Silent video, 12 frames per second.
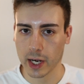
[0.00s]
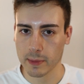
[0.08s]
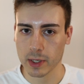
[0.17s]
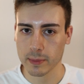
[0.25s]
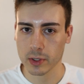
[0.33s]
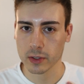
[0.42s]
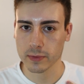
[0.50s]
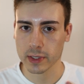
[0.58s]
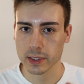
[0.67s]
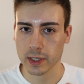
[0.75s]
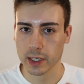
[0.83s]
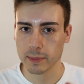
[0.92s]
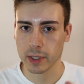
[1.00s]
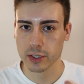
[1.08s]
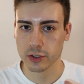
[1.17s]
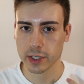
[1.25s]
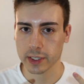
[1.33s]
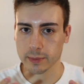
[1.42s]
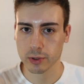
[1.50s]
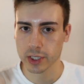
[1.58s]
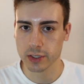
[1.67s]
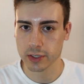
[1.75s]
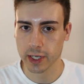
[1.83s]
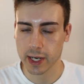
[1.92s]
I'm not perfect. Like, I'm not trying to
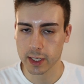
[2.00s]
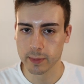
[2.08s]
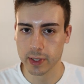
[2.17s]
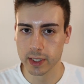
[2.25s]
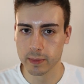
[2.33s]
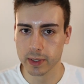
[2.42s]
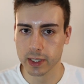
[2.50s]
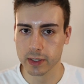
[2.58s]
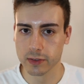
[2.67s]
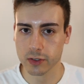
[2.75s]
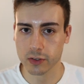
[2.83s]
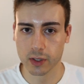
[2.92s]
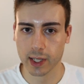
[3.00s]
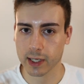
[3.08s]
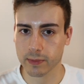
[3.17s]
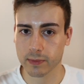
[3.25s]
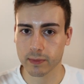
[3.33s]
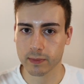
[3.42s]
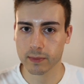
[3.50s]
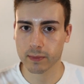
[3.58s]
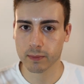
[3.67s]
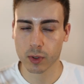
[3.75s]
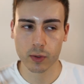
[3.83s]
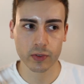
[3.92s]
preach to anybody because there's a lot of
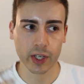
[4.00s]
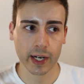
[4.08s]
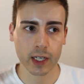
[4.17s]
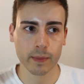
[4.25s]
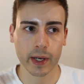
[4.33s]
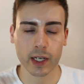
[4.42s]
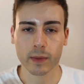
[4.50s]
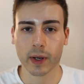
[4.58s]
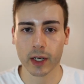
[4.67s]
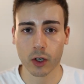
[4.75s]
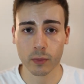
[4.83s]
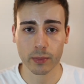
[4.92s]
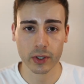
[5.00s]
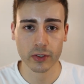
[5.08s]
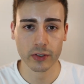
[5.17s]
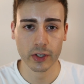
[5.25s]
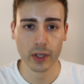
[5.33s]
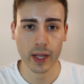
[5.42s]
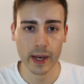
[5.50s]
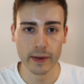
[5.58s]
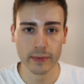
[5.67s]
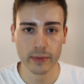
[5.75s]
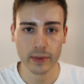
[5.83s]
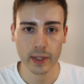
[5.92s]
moves I can make in my own personal
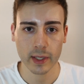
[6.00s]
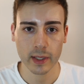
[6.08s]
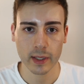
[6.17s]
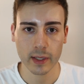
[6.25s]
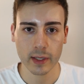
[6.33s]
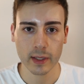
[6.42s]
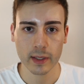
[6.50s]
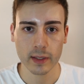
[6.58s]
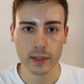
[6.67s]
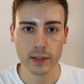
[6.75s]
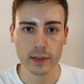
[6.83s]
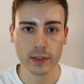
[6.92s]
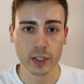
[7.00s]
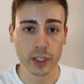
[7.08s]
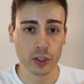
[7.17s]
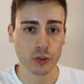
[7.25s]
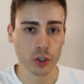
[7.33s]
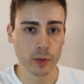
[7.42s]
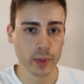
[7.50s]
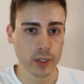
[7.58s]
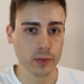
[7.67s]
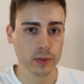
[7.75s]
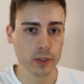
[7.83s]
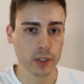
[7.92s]
life to
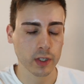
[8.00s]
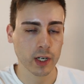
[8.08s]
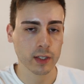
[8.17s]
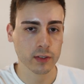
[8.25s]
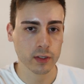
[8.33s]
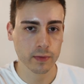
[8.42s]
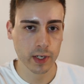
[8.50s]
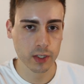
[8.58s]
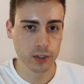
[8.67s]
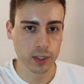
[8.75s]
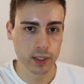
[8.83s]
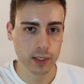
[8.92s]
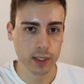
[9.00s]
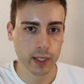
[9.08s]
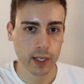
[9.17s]
contribute to the conservation